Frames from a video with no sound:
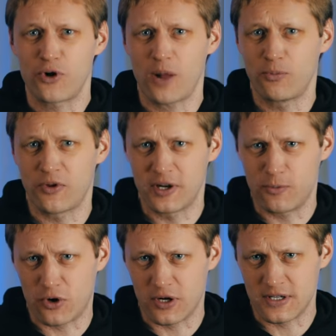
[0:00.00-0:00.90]
problem with a
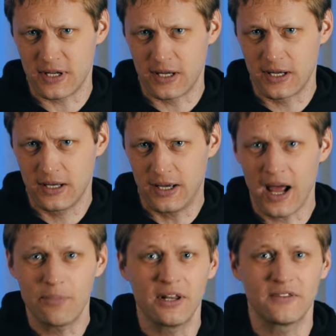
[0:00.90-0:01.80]
democracy?
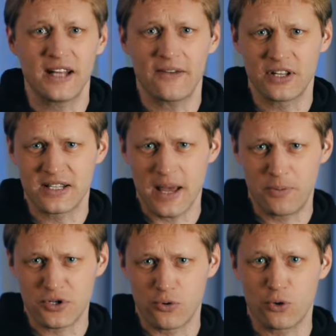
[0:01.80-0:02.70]
And I believe that after this
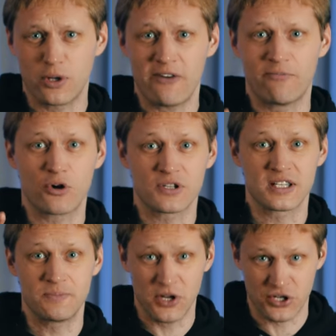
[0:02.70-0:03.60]
episode, you will have more
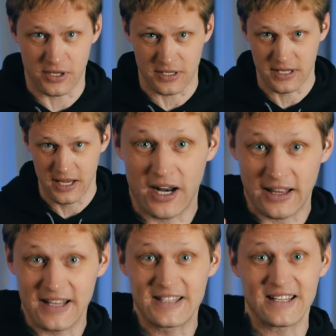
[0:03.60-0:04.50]
suspicions
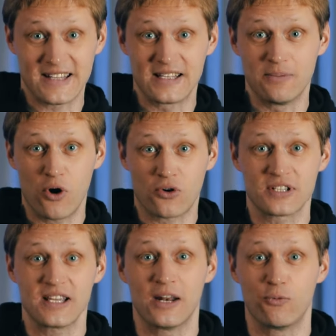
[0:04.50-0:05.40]
regarding the existing
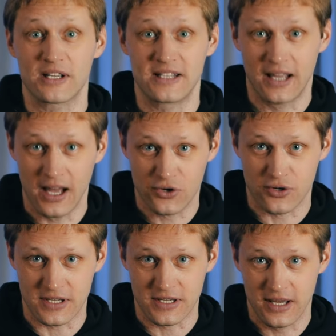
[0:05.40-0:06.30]
democracy in Western
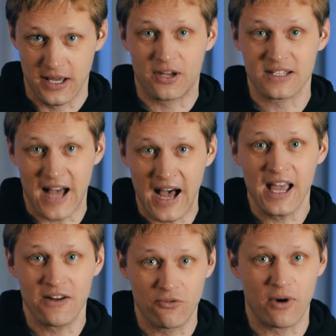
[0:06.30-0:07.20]
countries, because
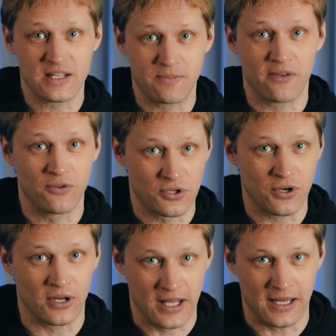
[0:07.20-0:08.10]
I have revised my
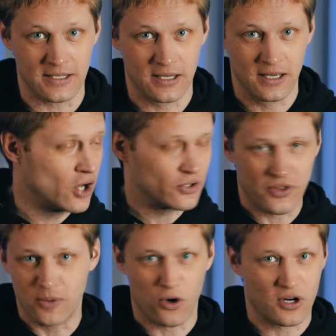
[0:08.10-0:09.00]
views on it, not
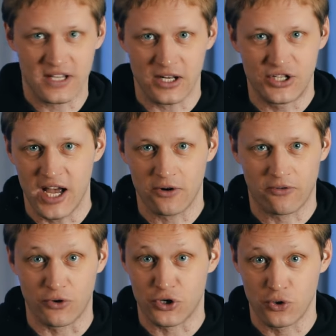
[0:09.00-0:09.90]
on the democracy in
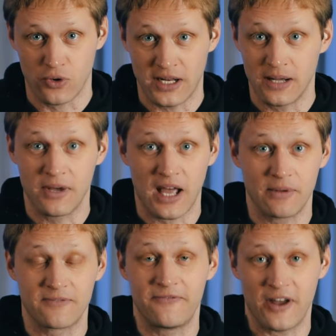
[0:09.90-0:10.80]
general. For sure, I didn't
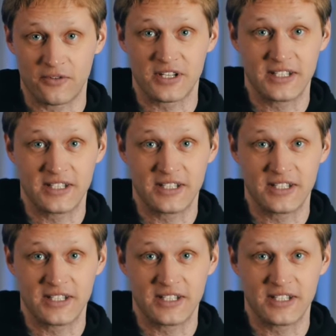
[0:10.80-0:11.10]
become a fan of